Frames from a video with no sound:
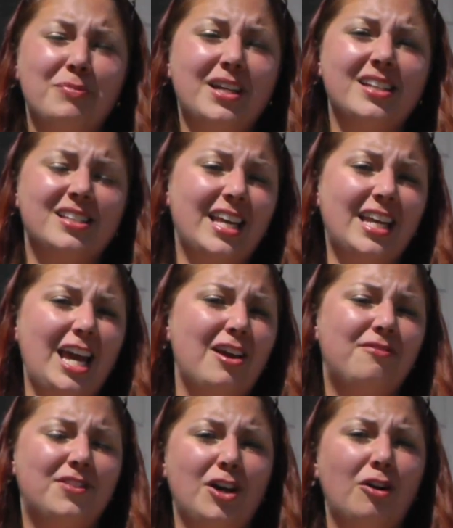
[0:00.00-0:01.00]
because they
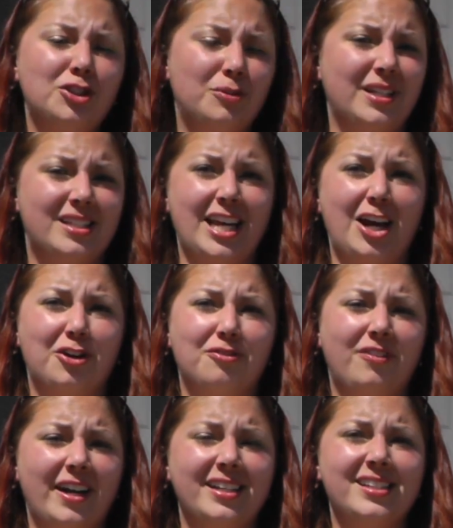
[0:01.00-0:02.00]
gave the ultimate
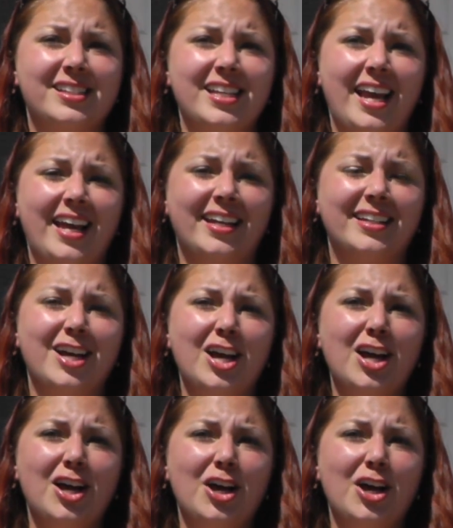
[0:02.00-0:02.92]
sacrifice. And